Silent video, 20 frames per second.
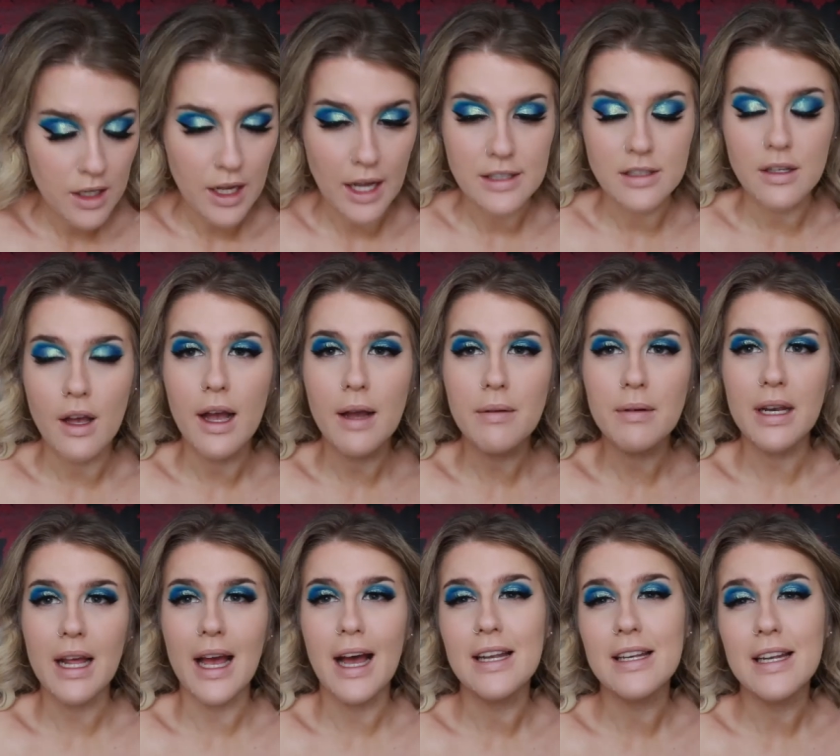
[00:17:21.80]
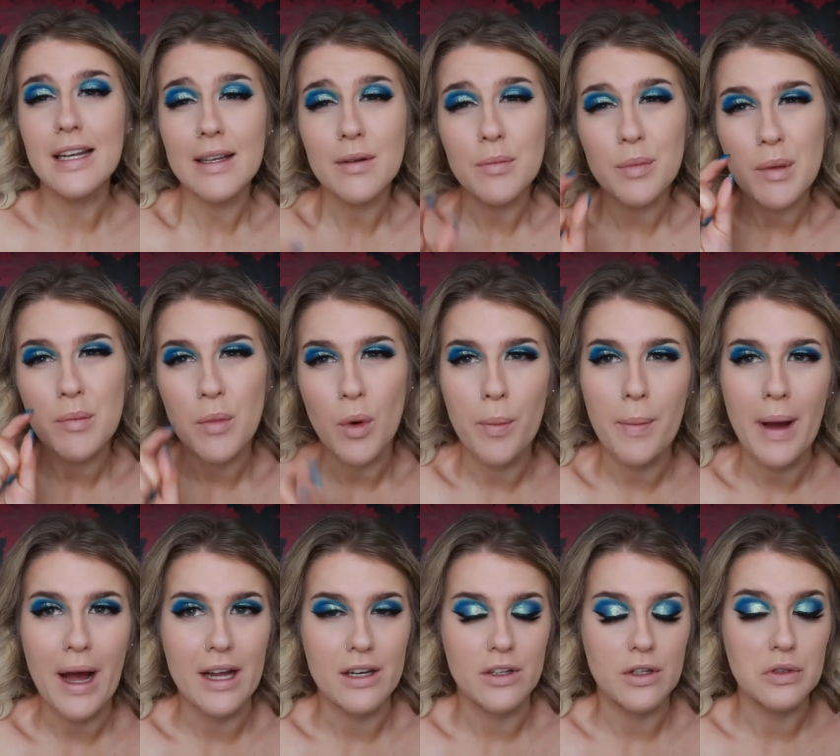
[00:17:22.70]
Okay, so I'm going to add a little bit more
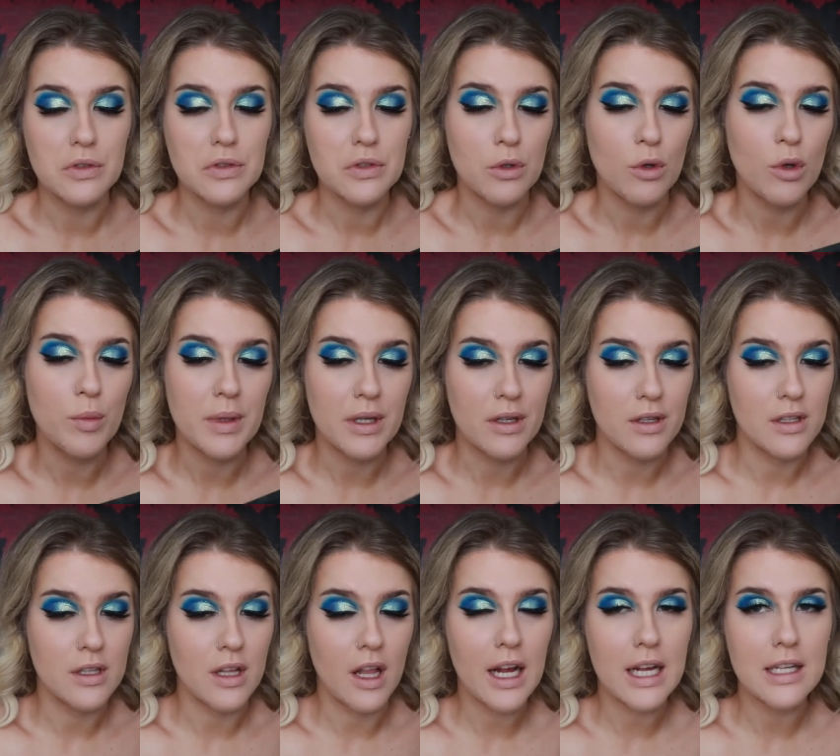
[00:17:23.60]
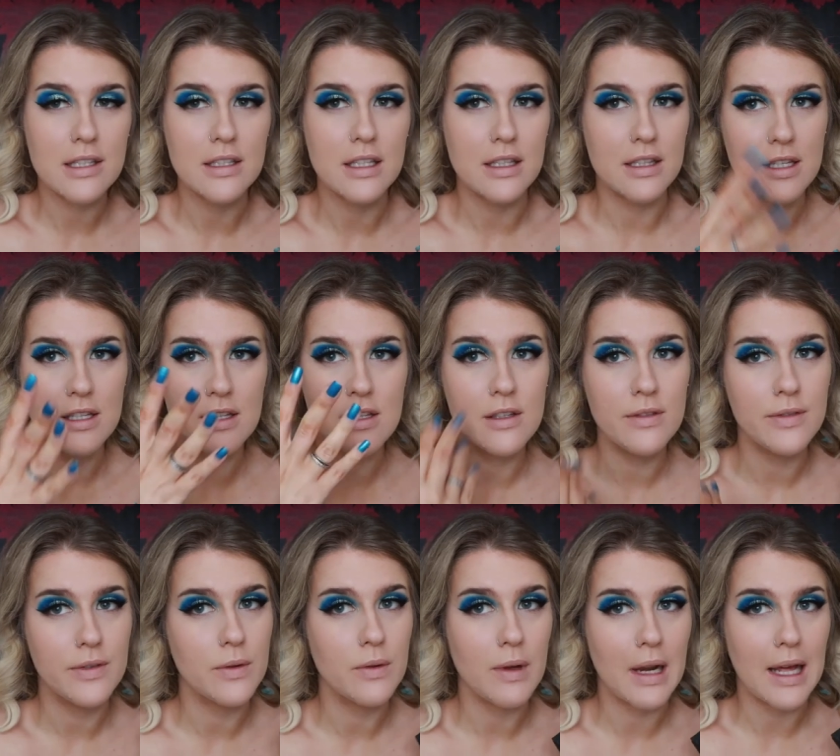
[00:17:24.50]
powder contour because, like I said, this is
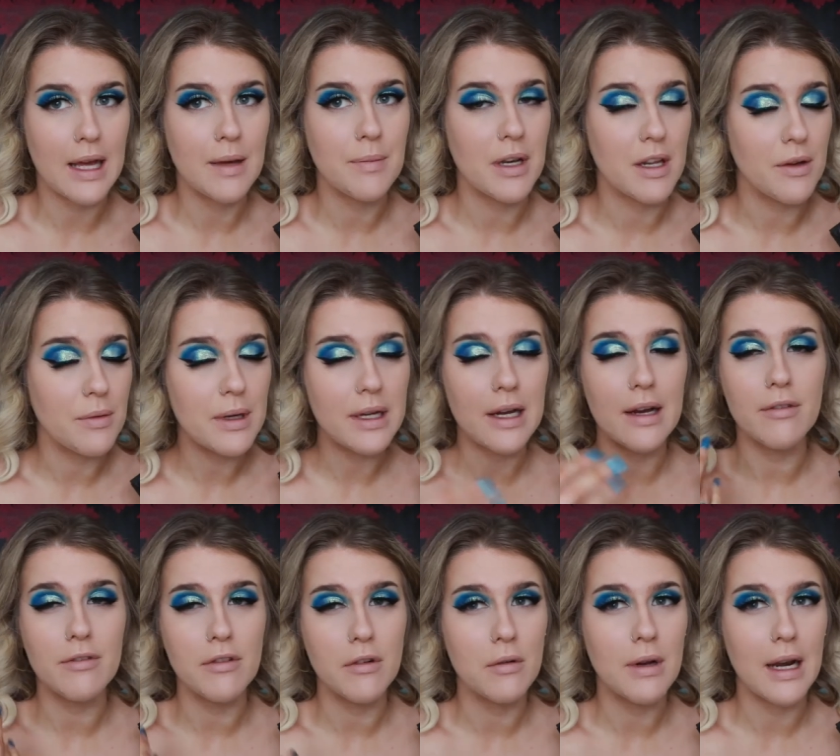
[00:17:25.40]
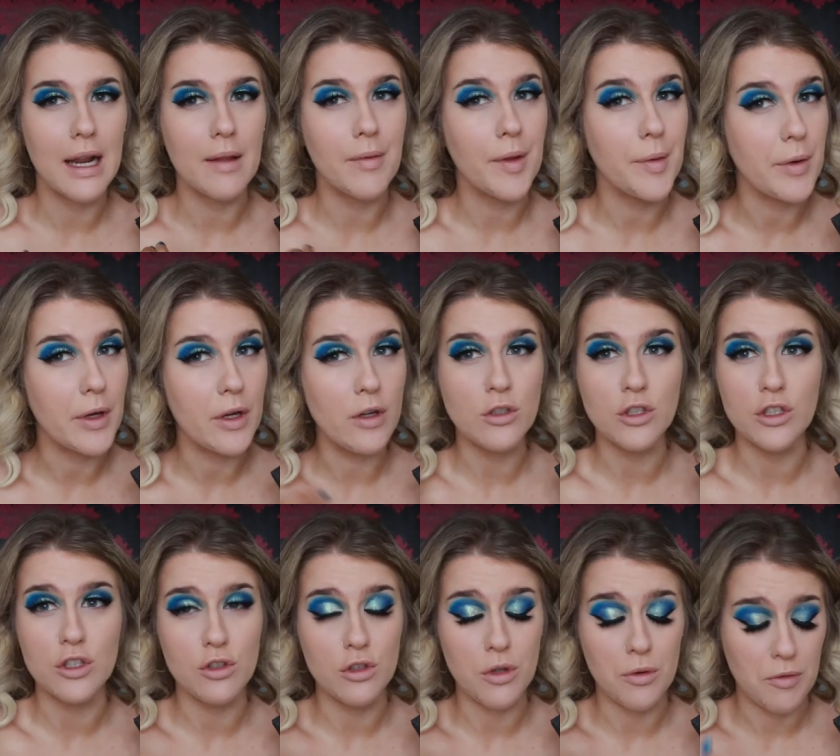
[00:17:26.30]
full glam. And if we're going full glam, then we've got
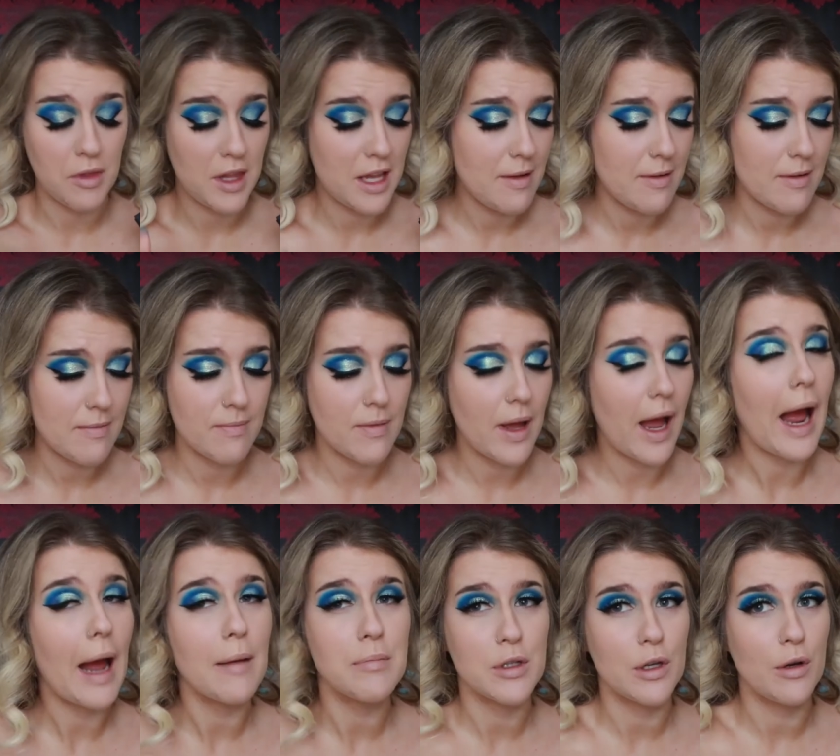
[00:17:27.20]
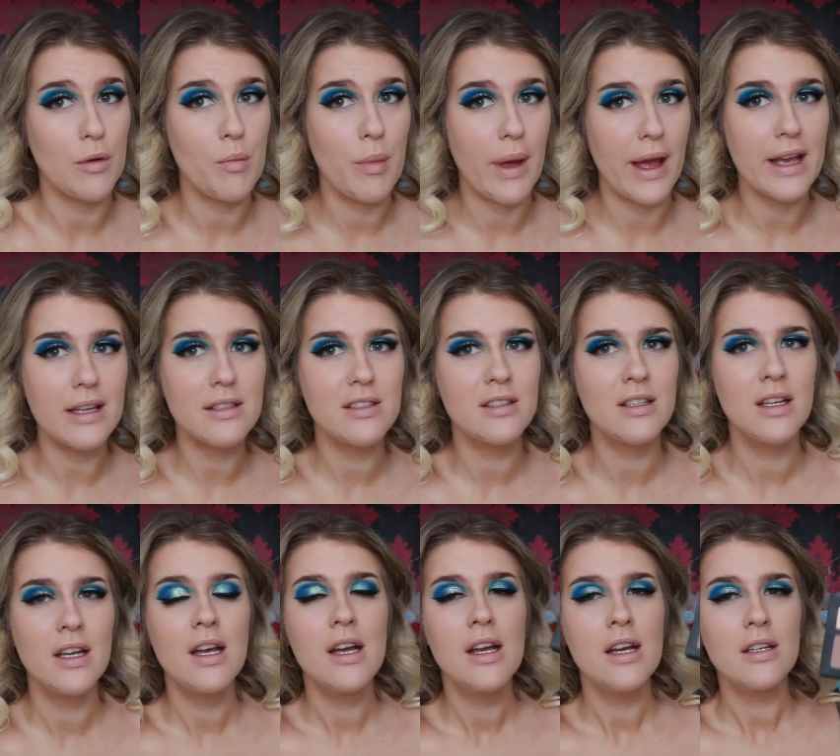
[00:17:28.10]
to just do the absolute best.
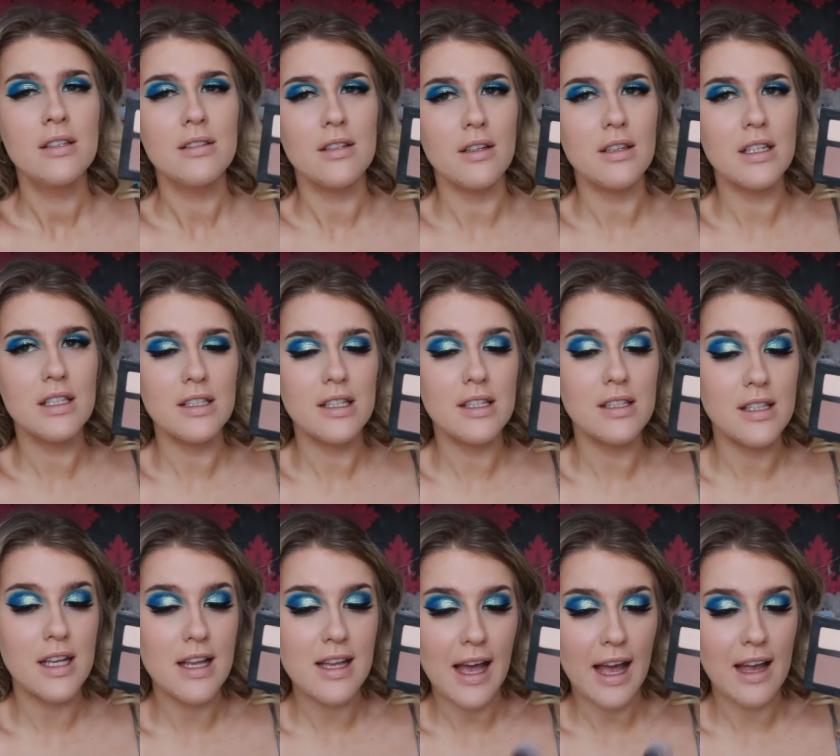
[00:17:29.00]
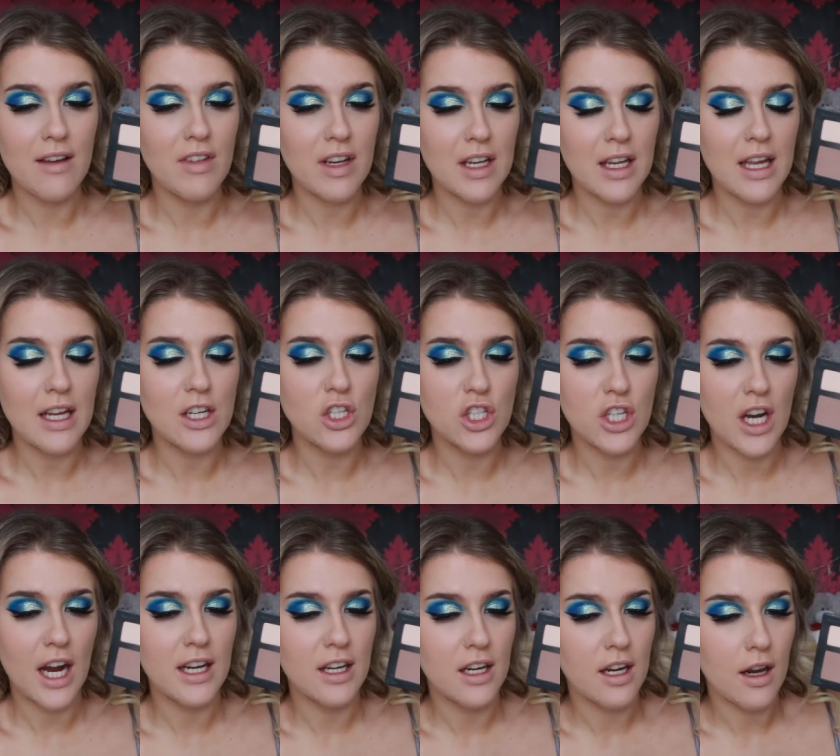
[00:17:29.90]
So this is the K V D
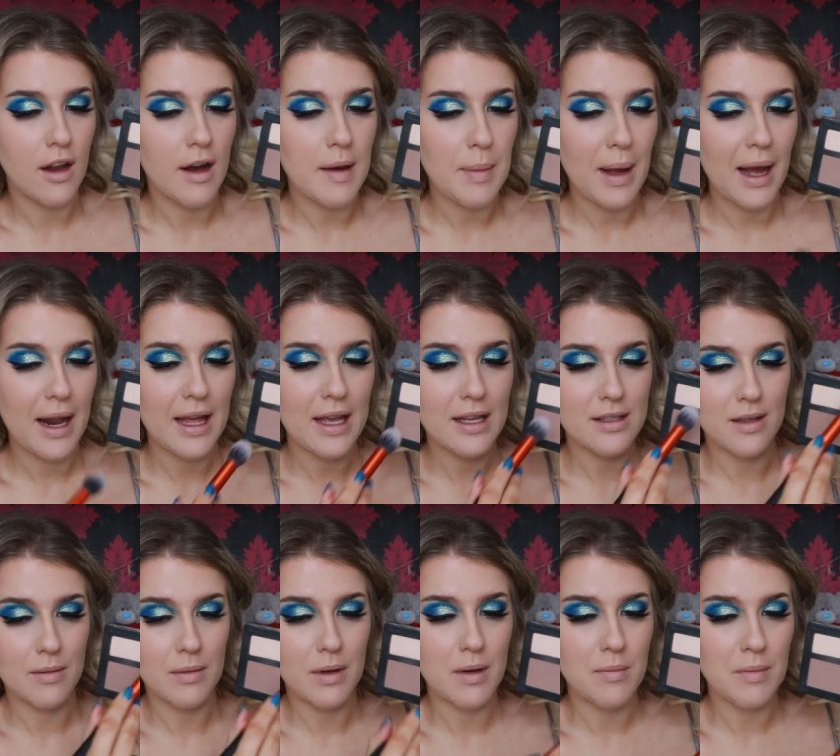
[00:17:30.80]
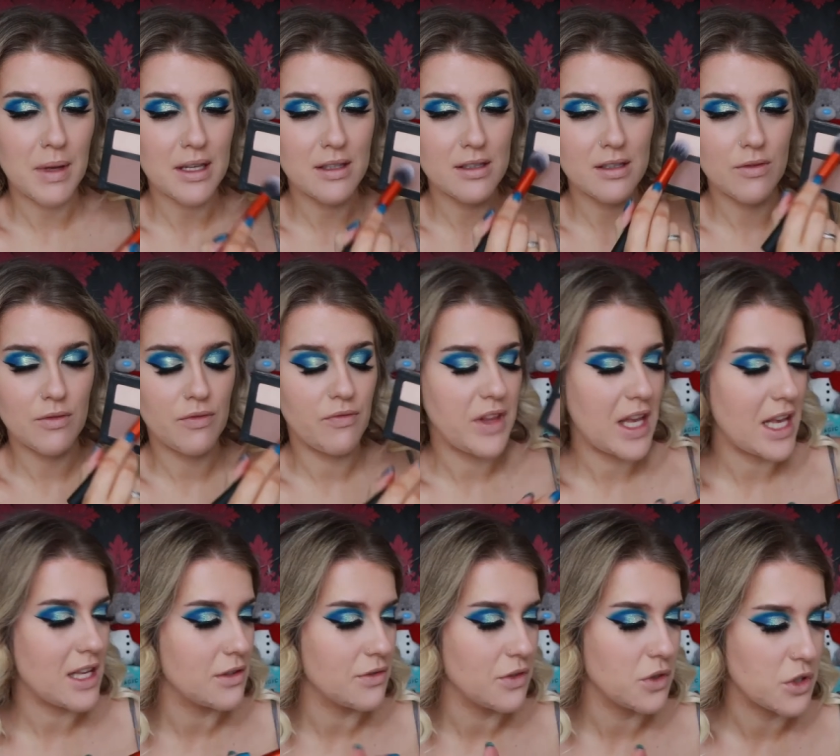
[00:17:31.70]
Shade and Light palette. So I'm going to mix
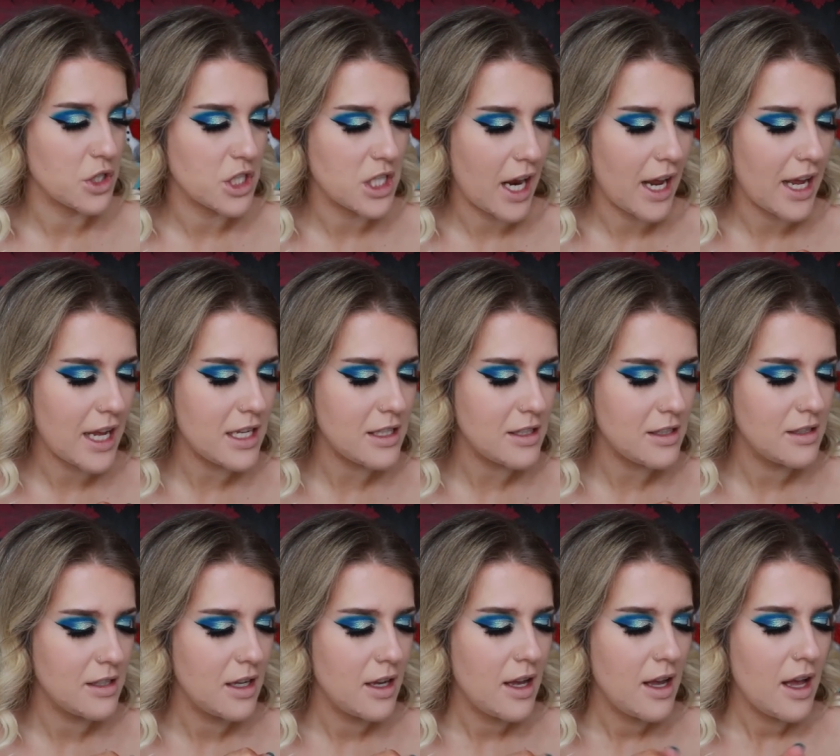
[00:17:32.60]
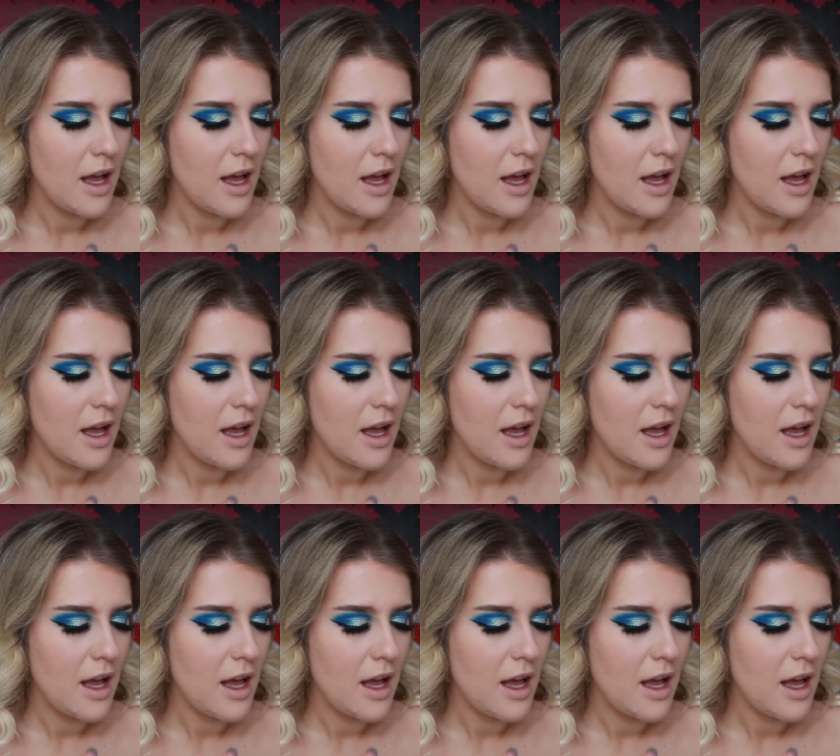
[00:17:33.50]
these four shades.